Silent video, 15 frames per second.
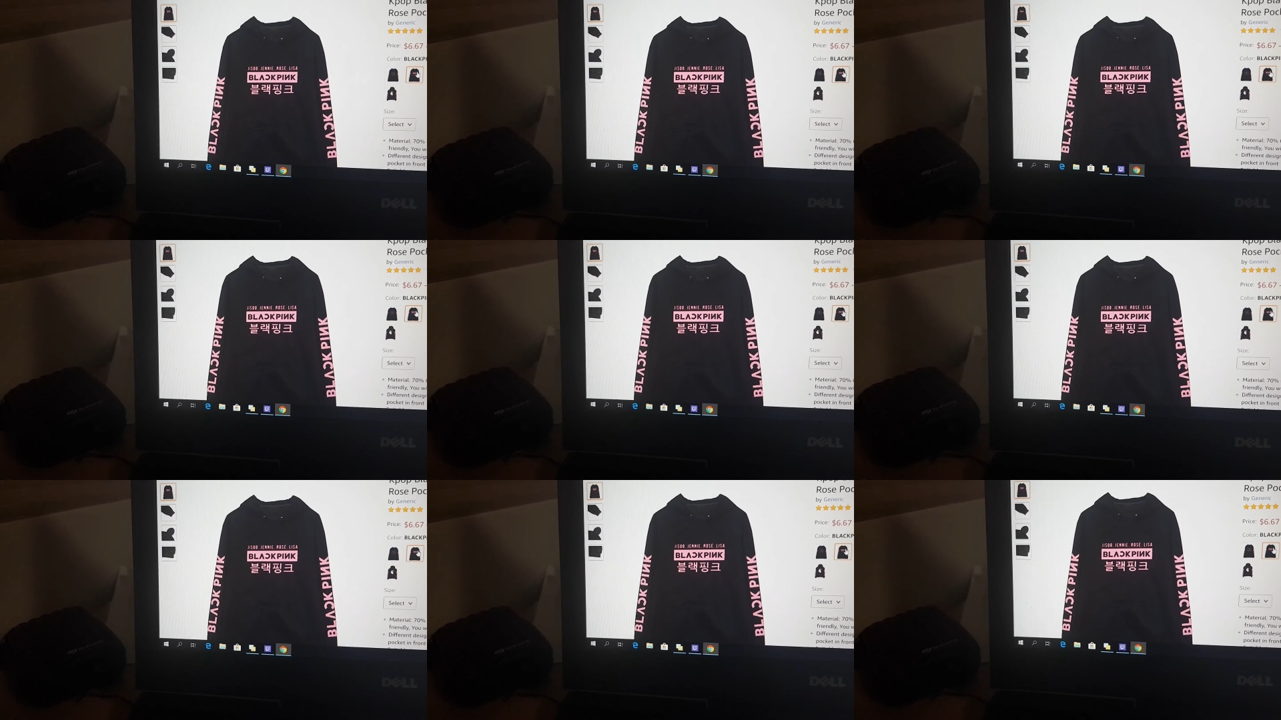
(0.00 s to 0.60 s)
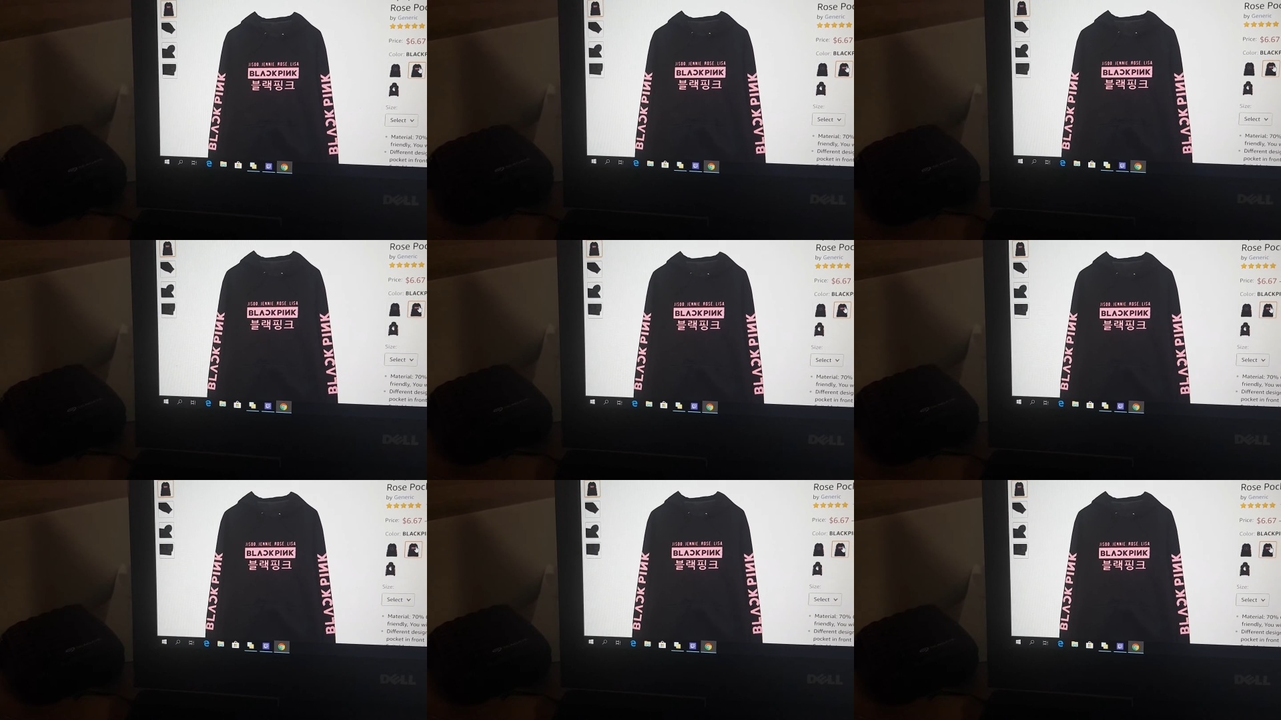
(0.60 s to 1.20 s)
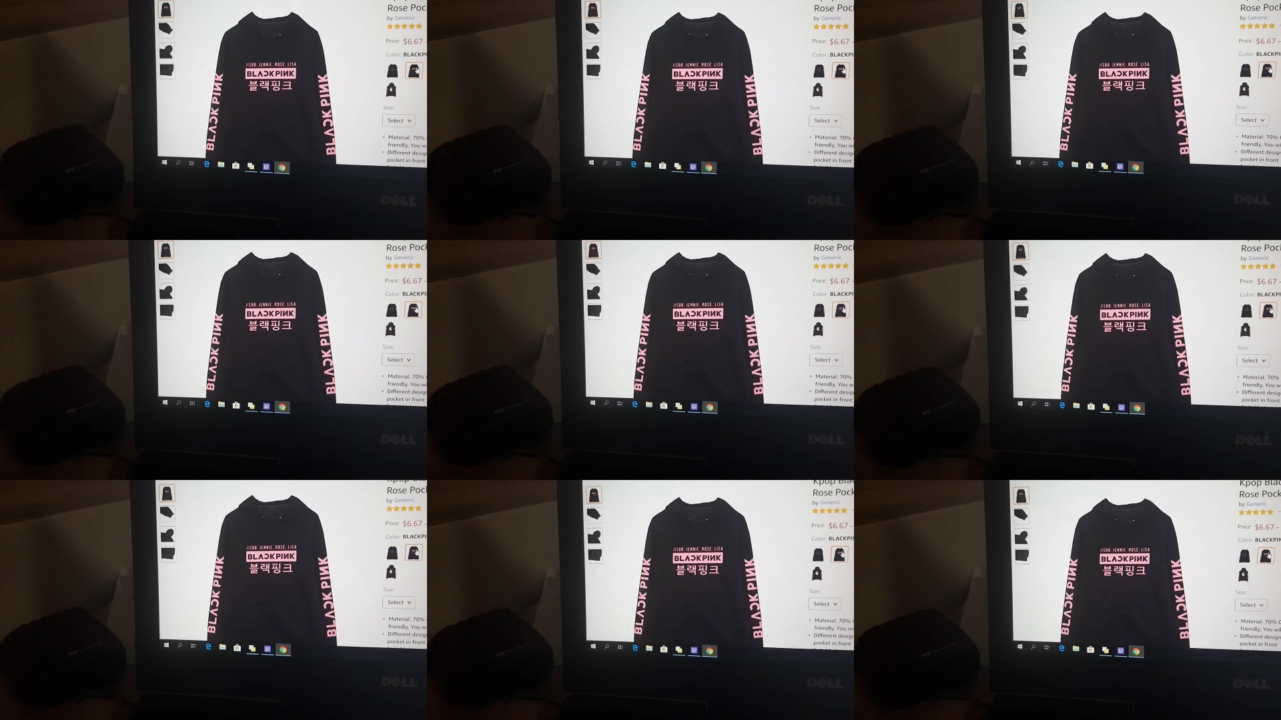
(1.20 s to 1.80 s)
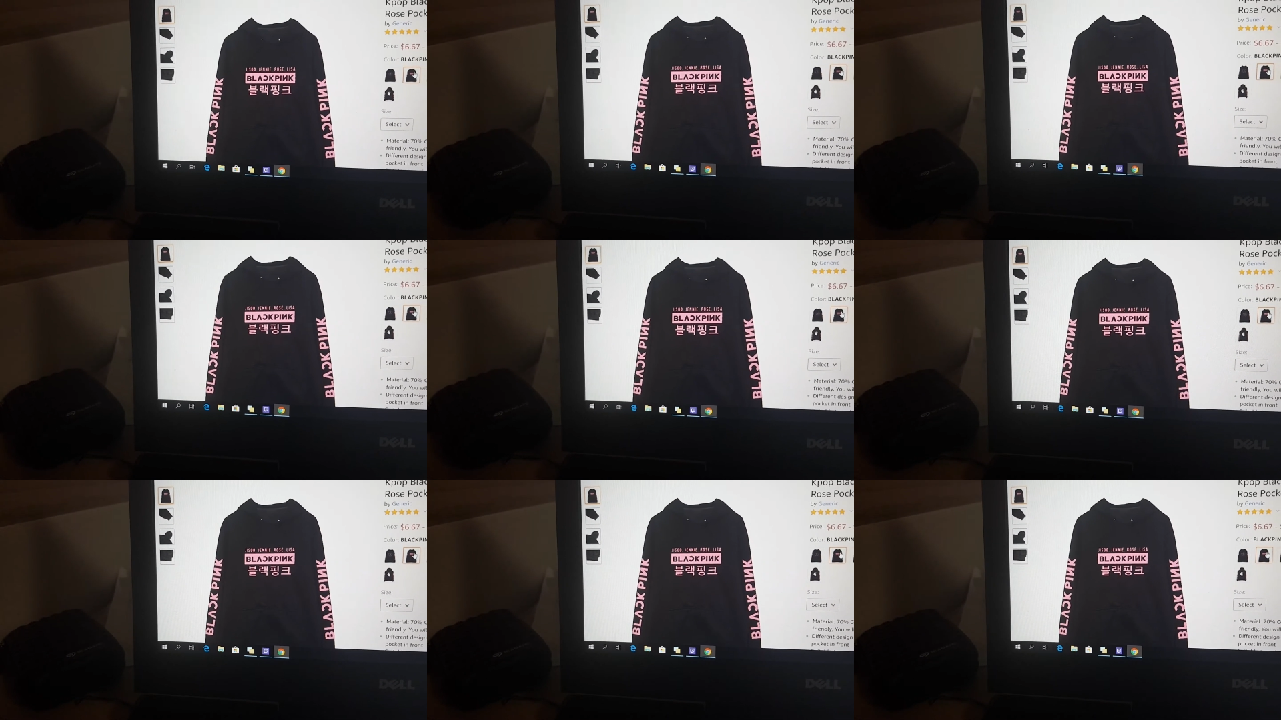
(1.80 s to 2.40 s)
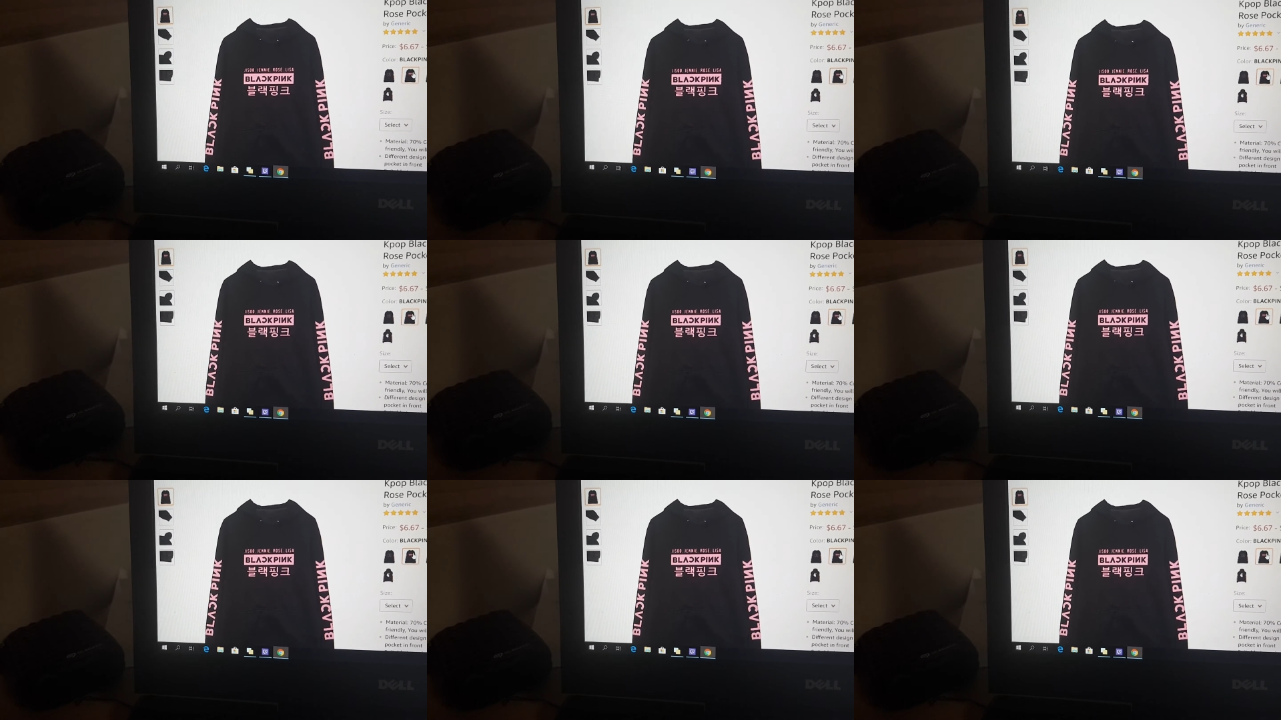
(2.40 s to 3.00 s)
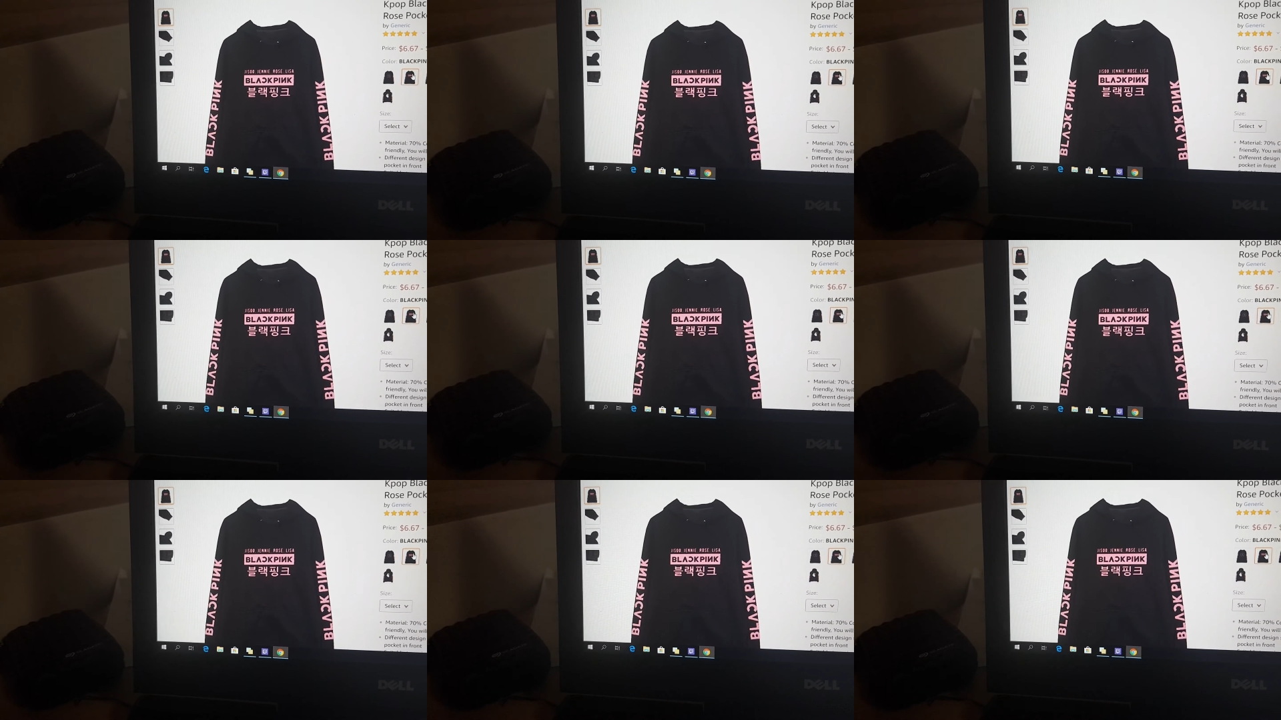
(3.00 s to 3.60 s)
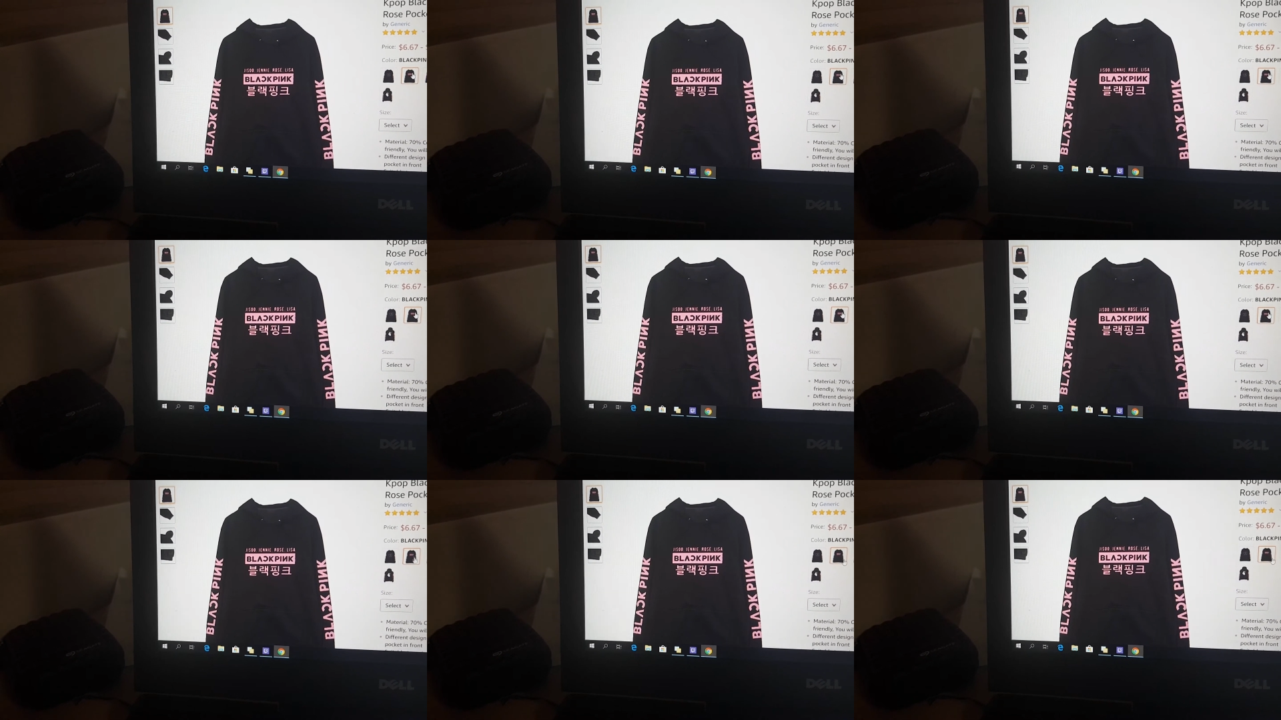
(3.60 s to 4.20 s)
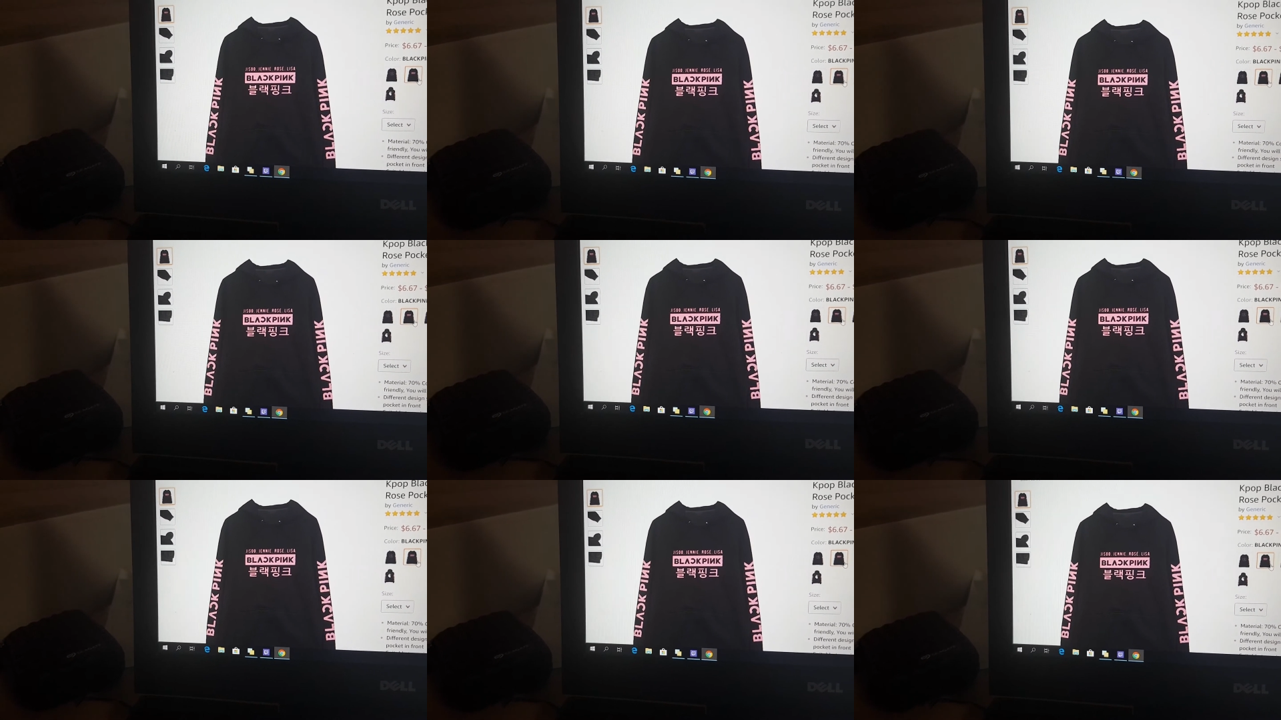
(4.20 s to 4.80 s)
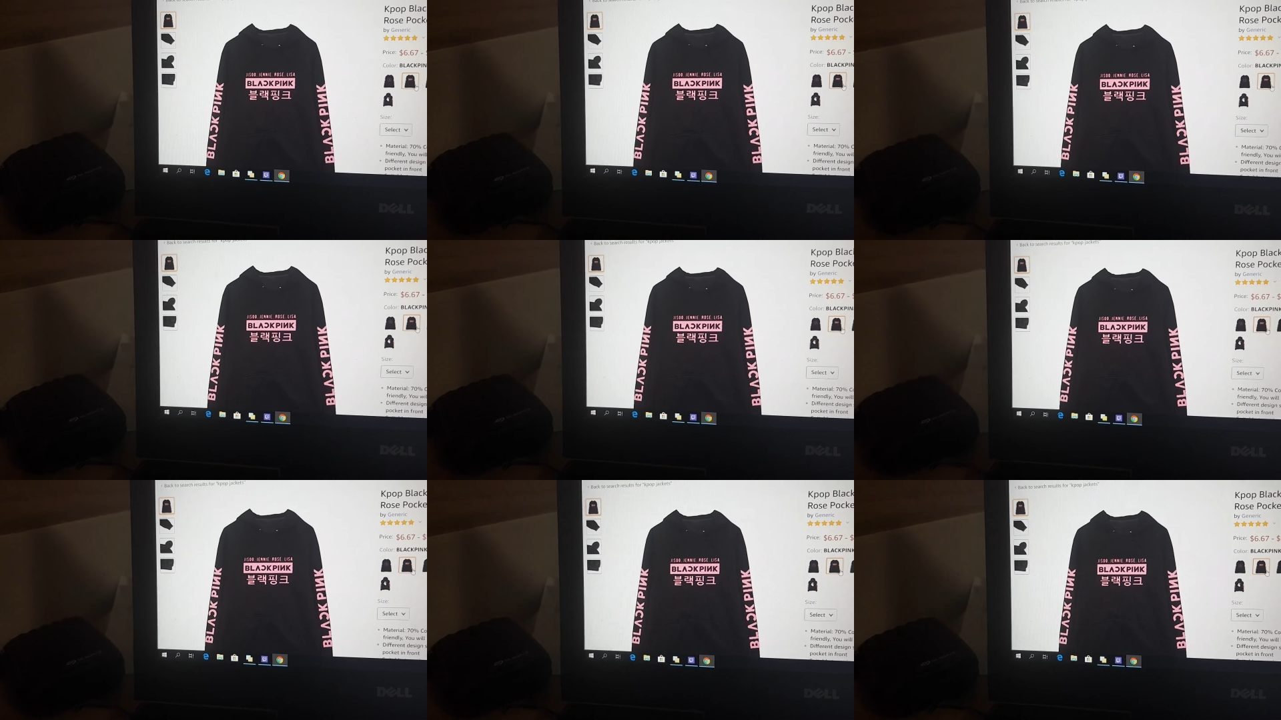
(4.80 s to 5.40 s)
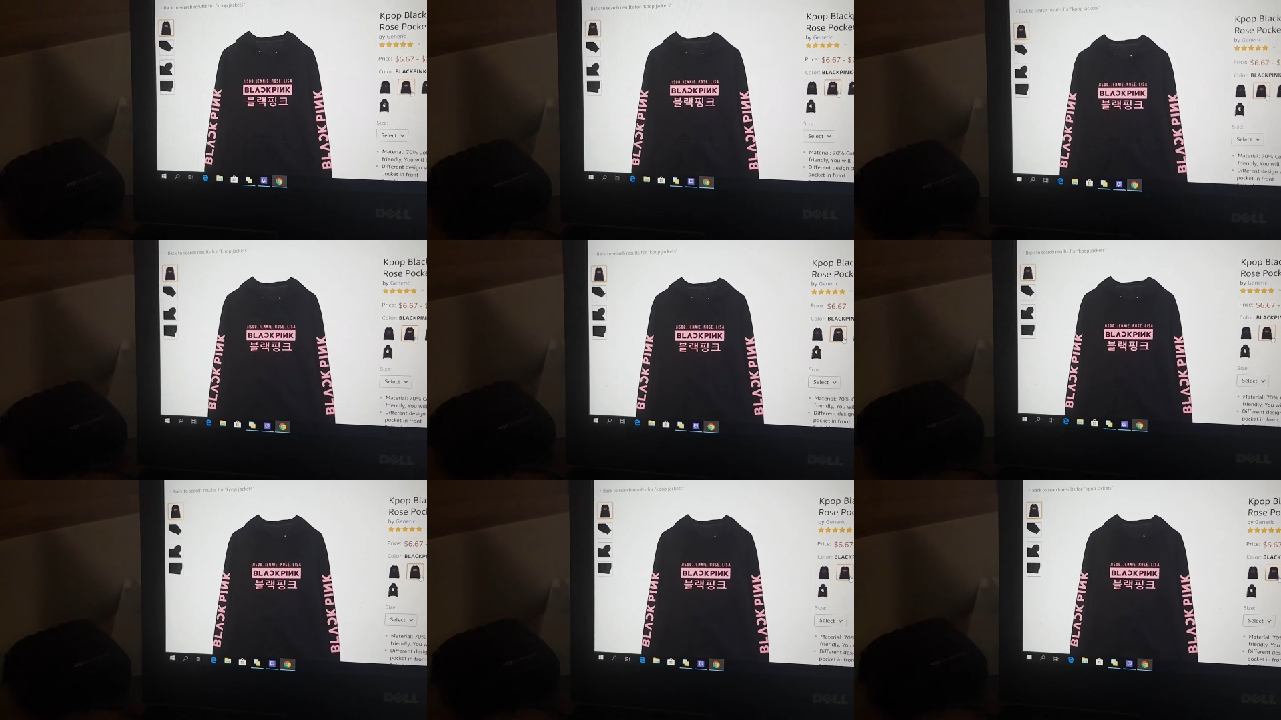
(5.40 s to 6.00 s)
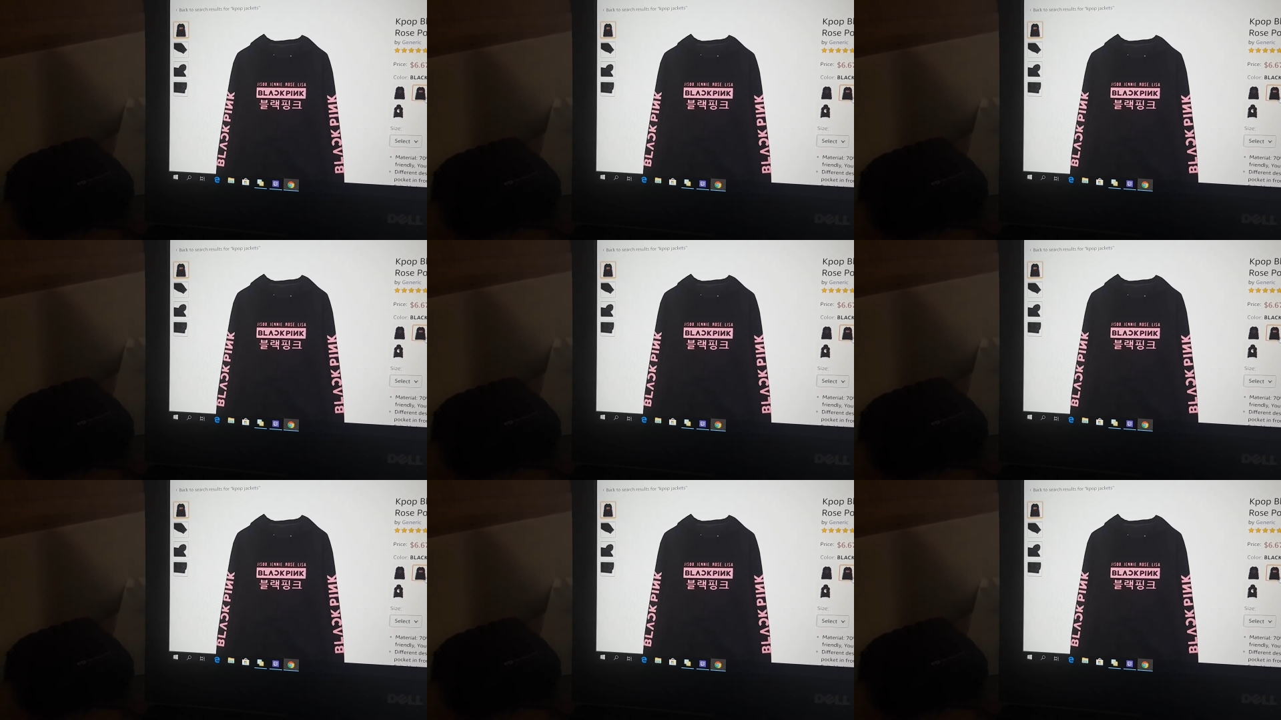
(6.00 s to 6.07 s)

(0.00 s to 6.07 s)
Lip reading: [unreadable: no face in view]